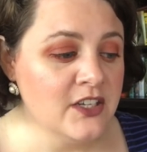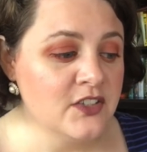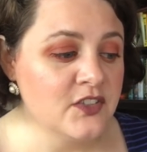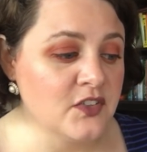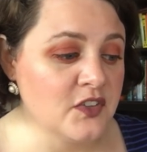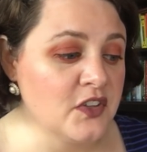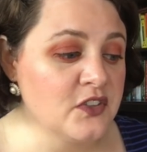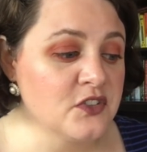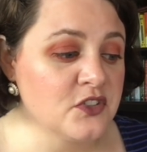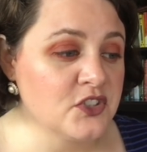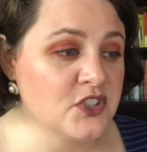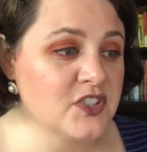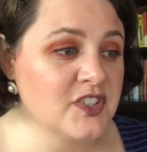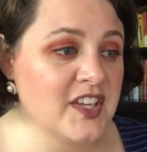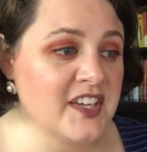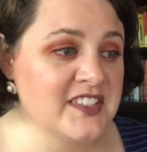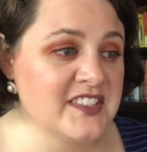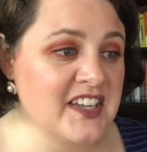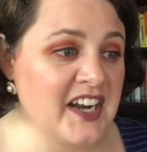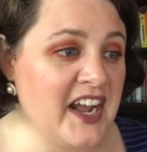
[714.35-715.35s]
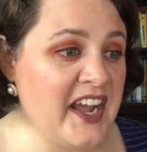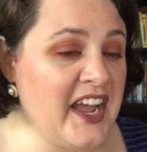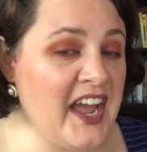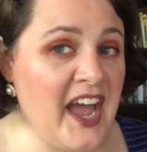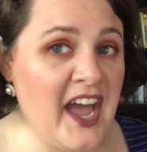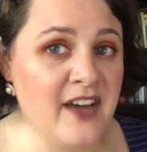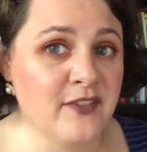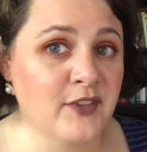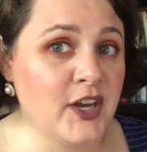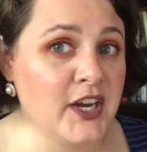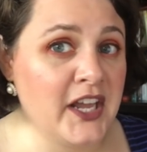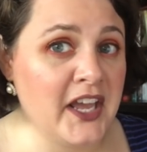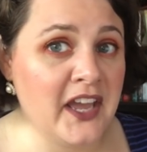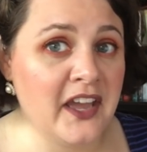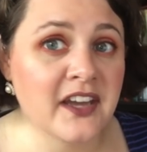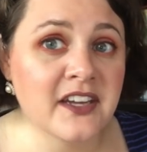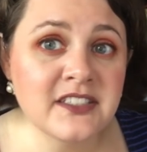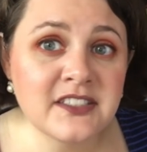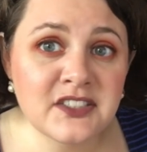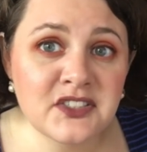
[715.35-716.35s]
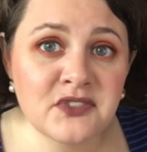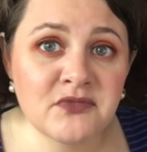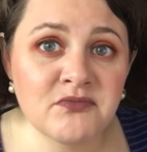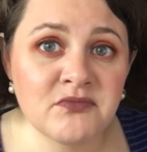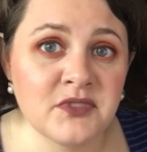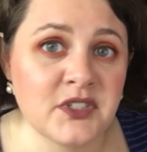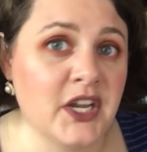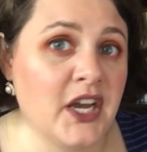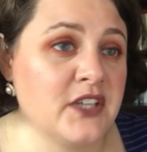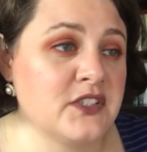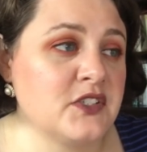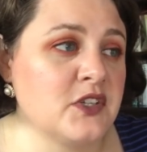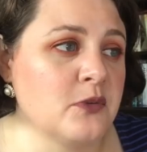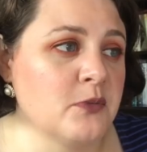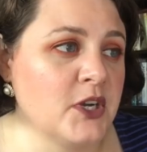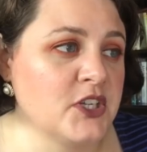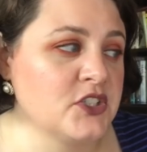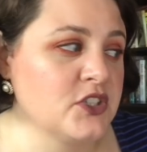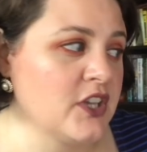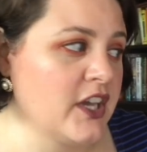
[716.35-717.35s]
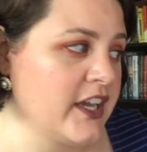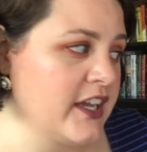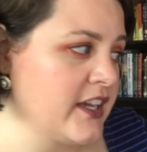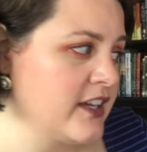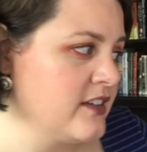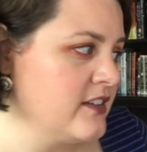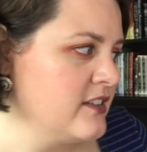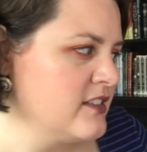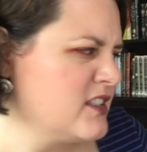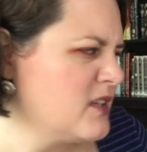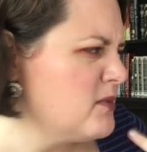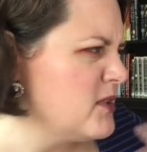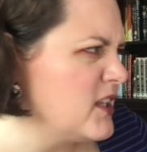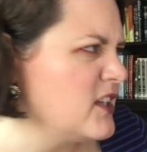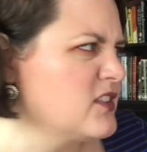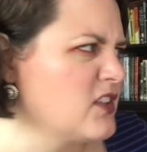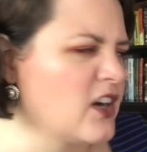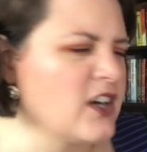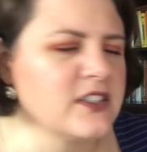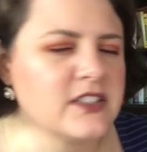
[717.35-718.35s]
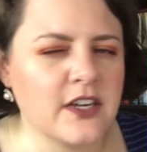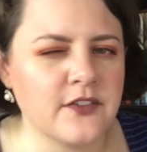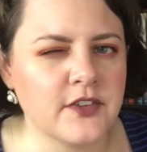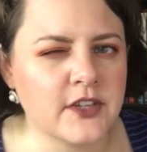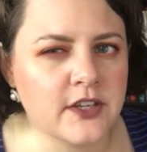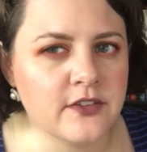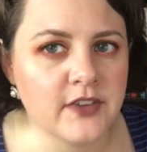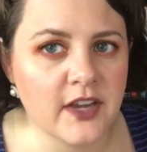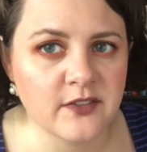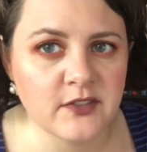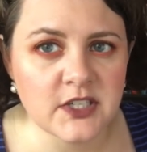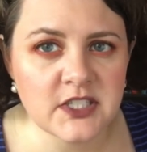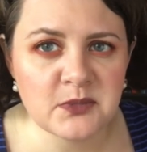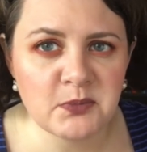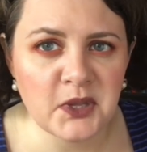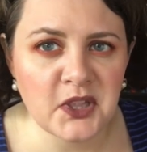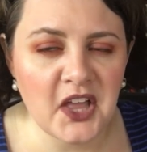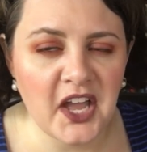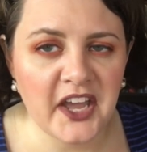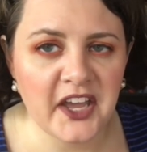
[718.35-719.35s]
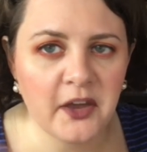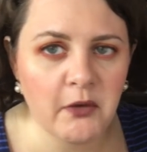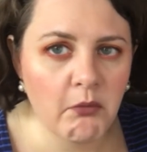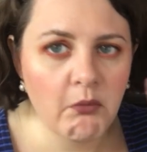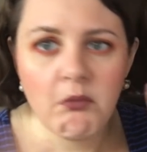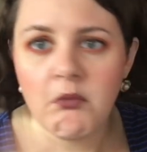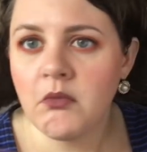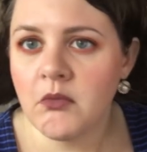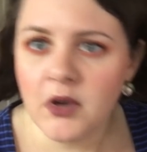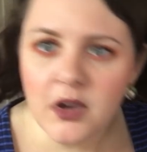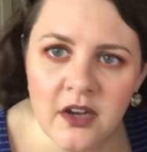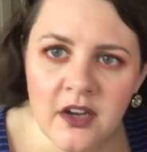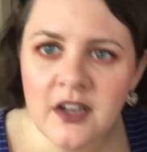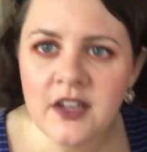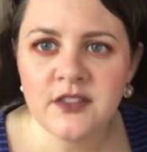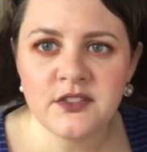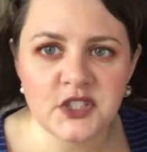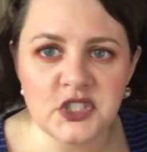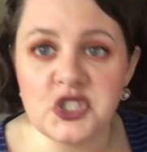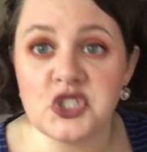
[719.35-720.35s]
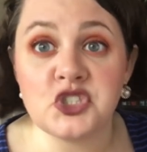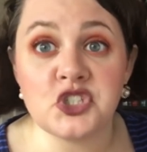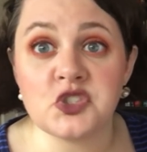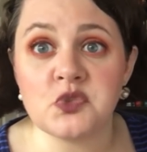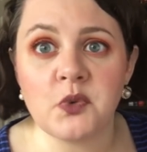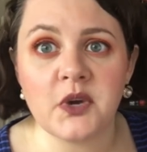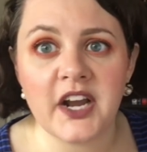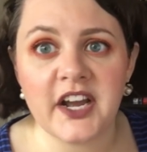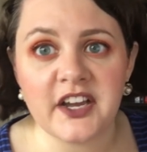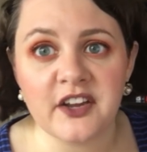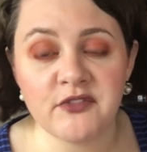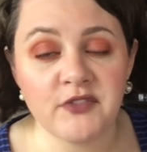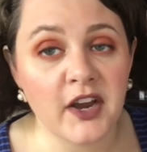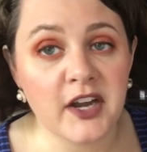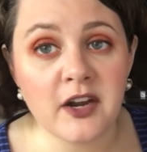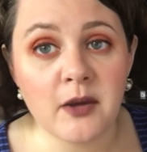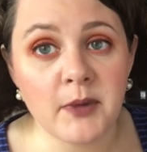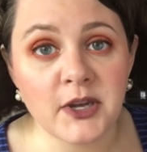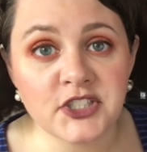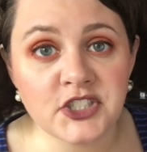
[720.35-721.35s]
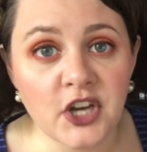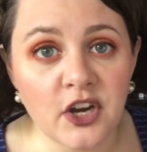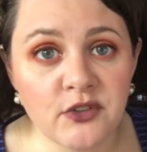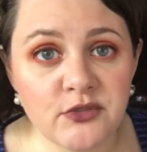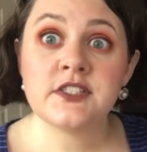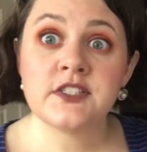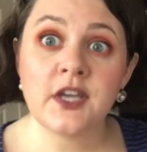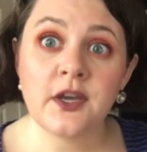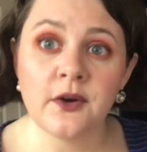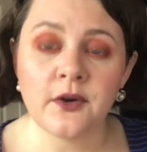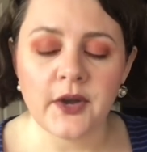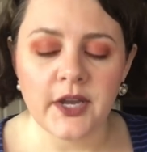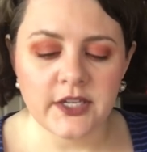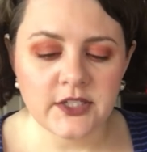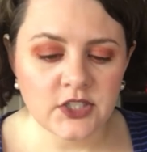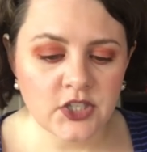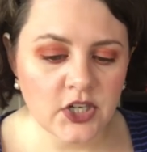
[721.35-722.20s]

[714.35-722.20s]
So these are just things that I have on hand, not so much like, some of these are definitely favorites, but like this is just what I could find on my shelf. So in